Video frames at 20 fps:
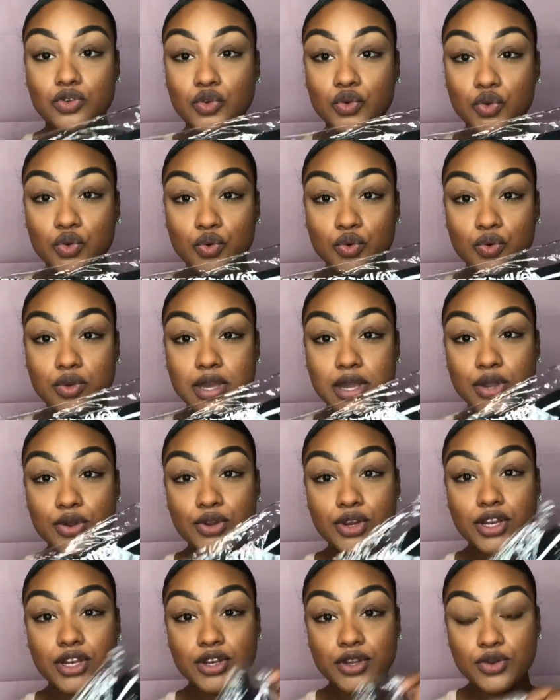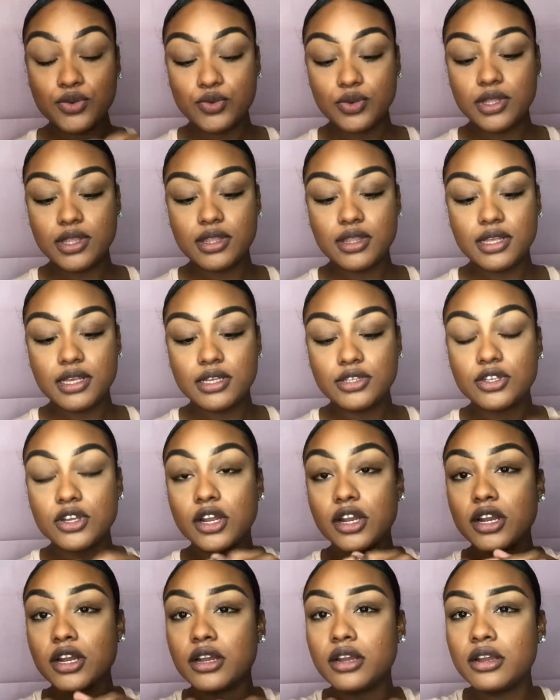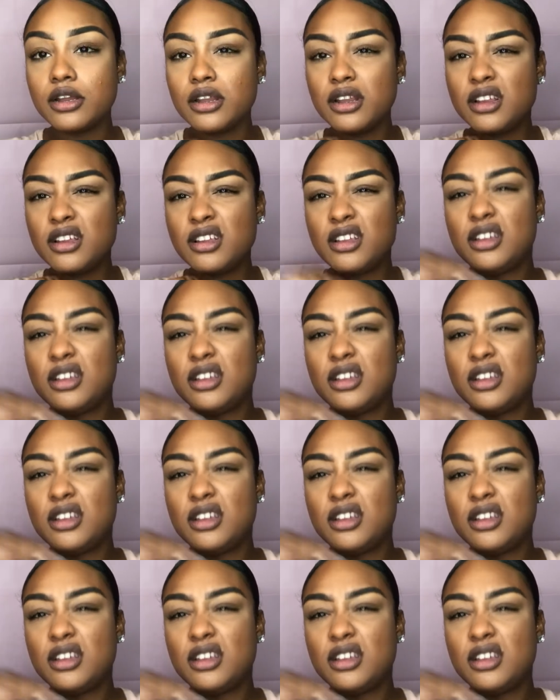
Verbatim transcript: Ooh, i already know what these are